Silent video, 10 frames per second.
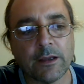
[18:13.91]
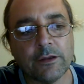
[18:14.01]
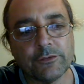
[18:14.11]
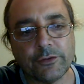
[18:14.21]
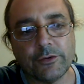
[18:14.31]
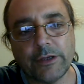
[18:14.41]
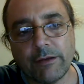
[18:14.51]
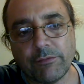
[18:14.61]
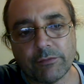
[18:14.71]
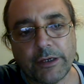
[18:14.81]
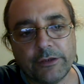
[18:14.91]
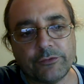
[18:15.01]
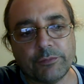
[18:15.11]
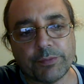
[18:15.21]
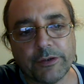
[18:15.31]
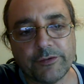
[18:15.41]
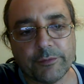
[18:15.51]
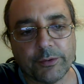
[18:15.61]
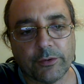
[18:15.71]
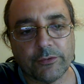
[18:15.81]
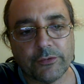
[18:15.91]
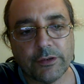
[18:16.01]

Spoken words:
So you have already two principles